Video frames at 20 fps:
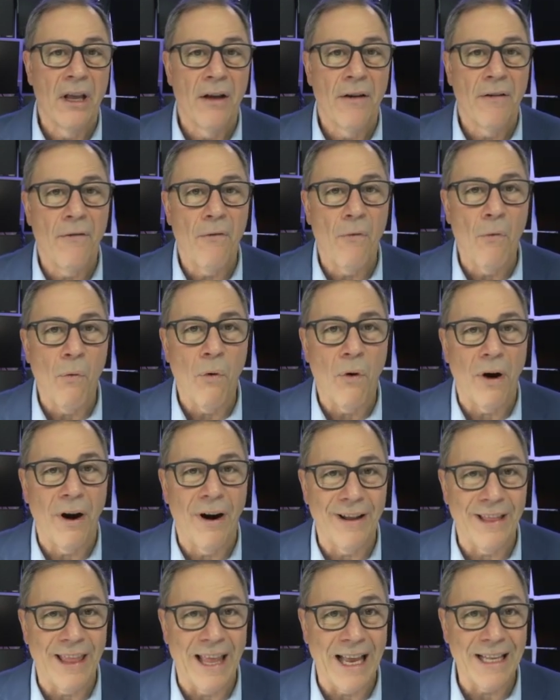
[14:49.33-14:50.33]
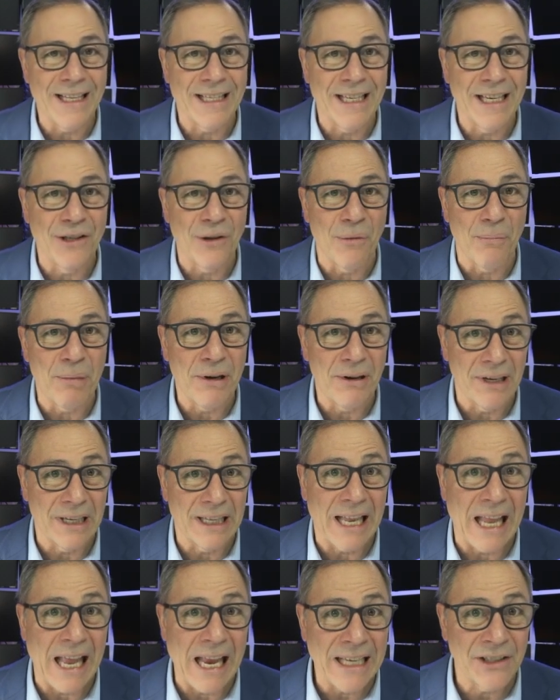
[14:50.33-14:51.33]
for that seasonal period
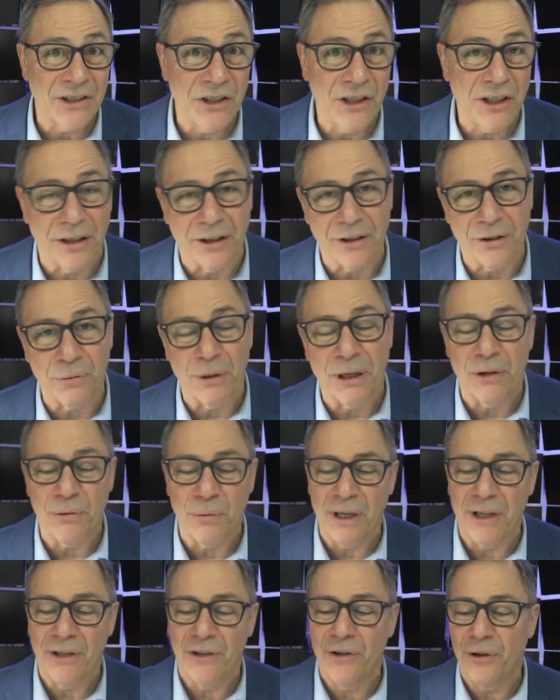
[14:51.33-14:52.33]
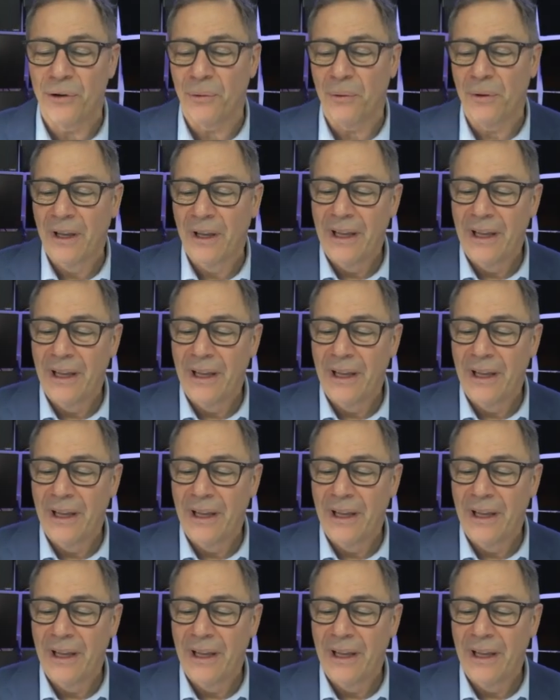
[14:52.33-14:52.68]
last year in 2022.